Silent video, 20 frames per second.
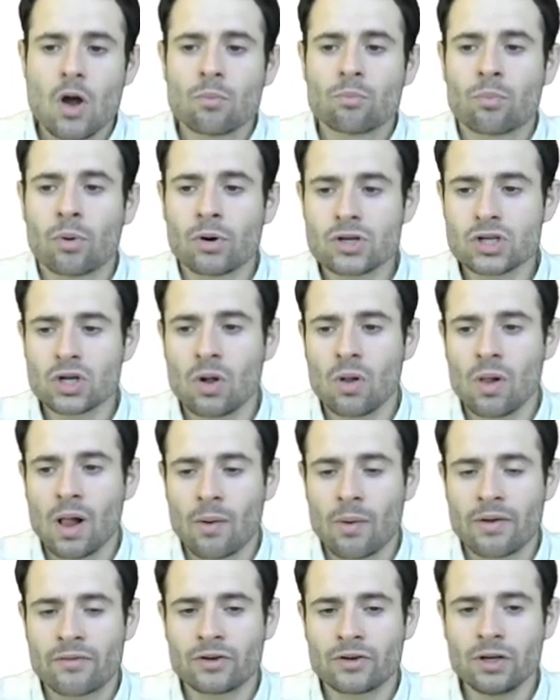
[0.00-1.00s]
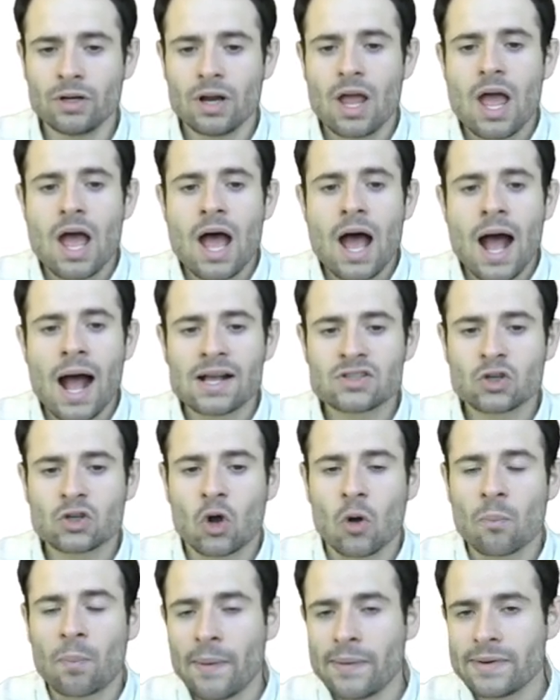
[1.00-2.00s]
Portugal, however, has a
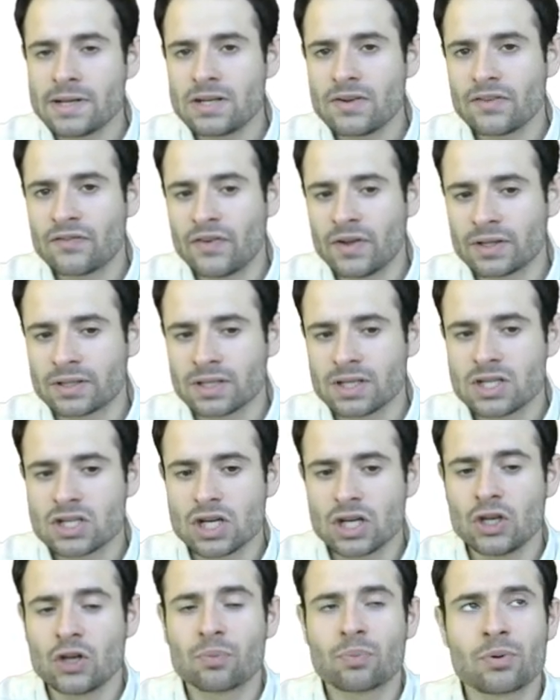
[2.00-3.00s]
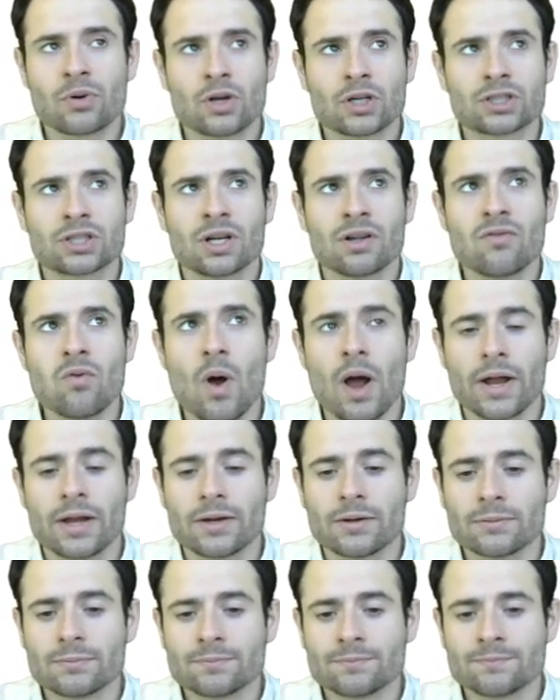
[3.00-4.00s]
comparative advantage in the production of wine,
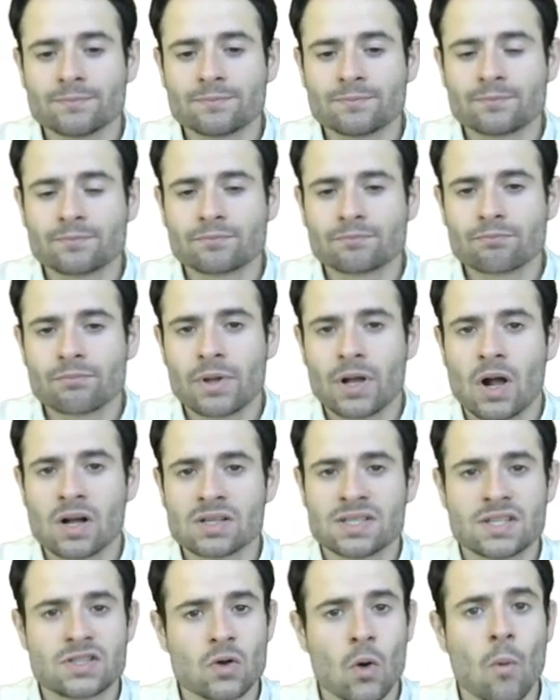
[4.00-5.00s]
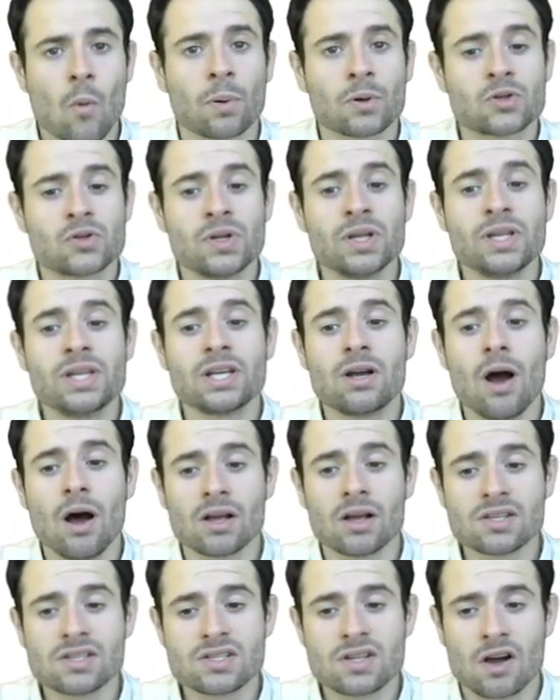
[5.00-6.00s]
because its opportunity
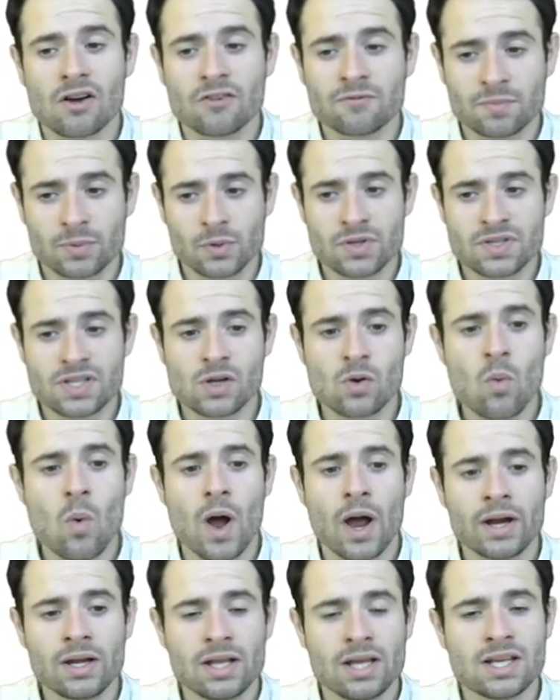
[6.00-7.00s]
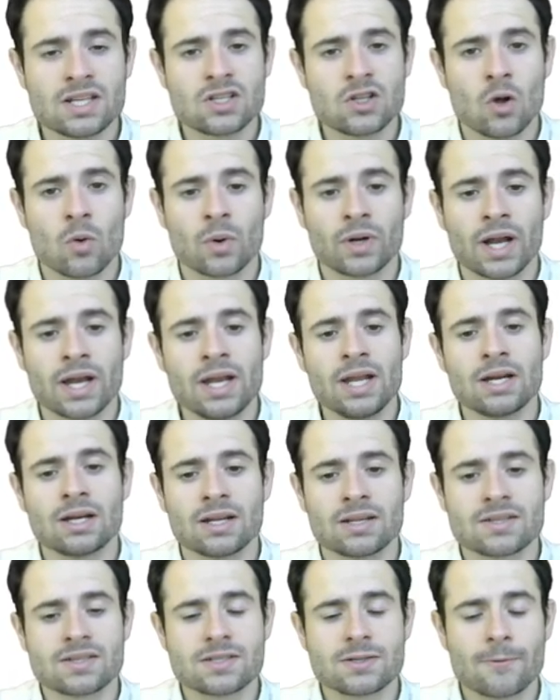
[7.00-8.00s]
cost of producing wine is lower than
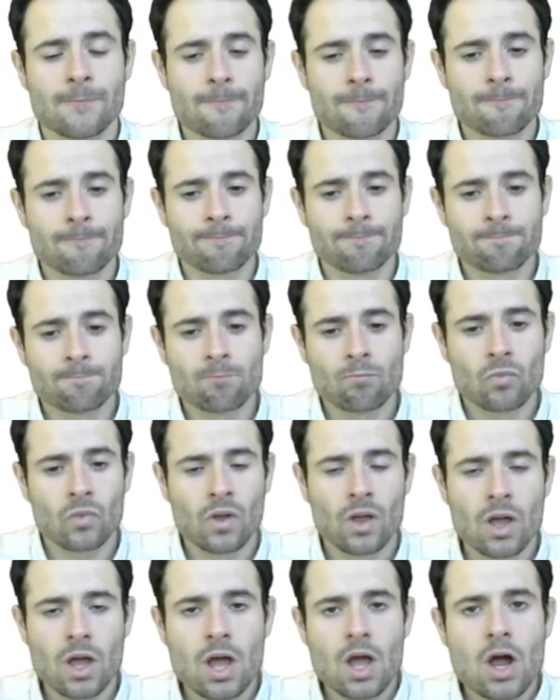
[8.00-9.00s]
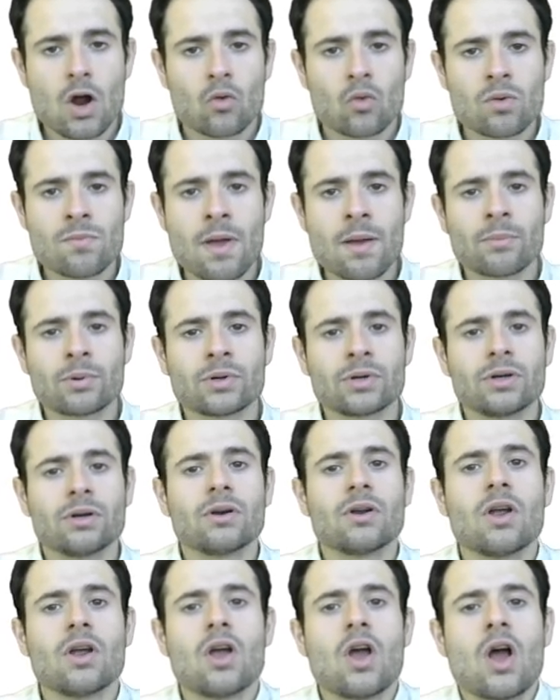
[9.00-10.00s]
England's. Remember,
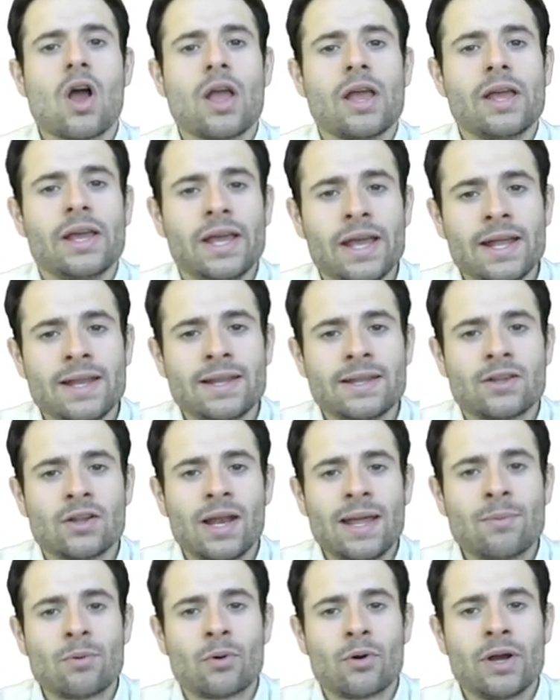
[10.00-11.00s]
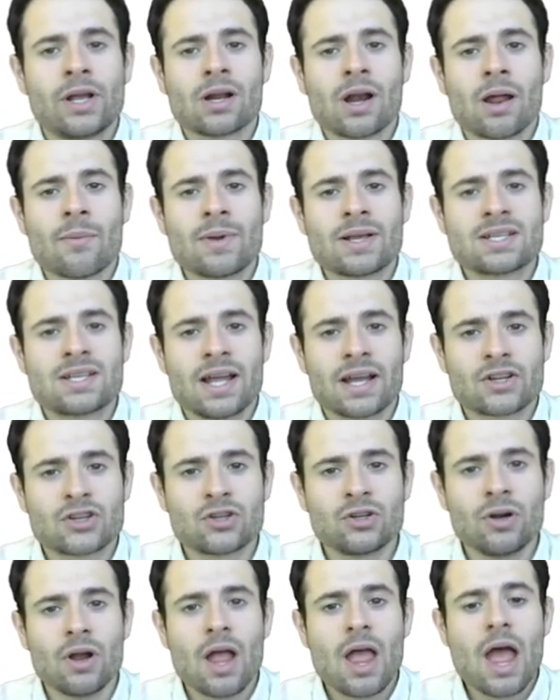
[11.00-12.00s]
in the labor economics
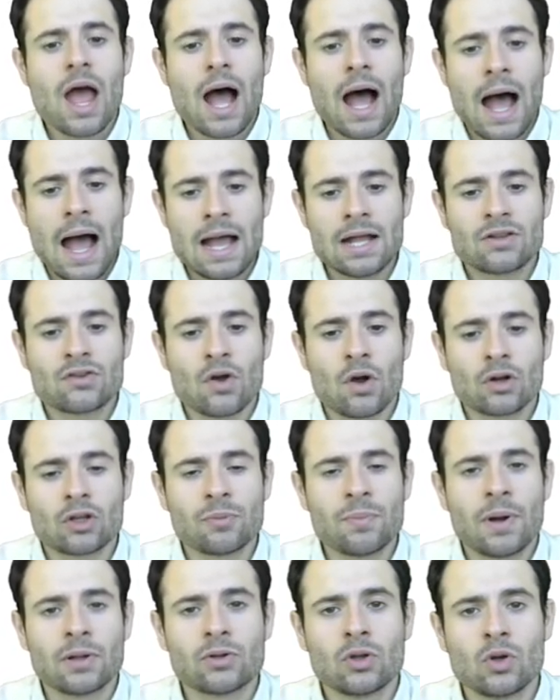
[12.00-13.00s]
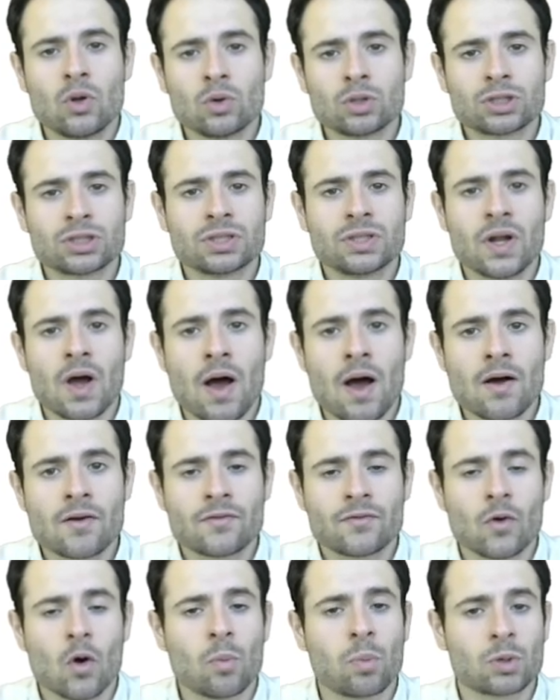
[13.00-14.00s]
lecture, I talked about the notion
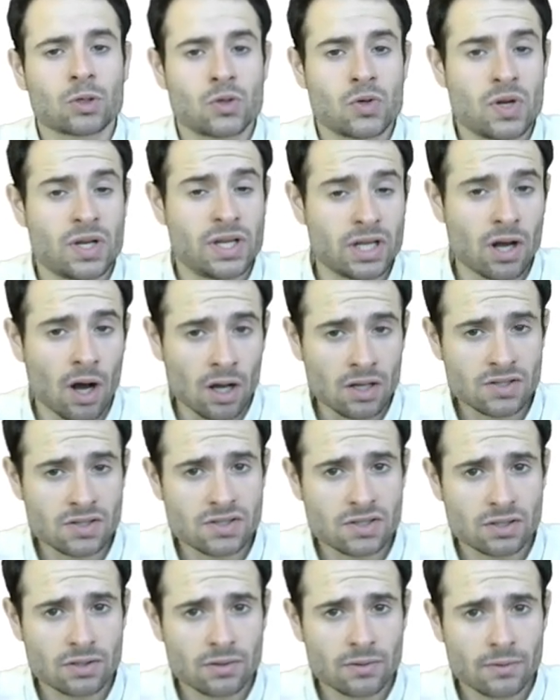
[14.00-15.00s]
of opportunity cost.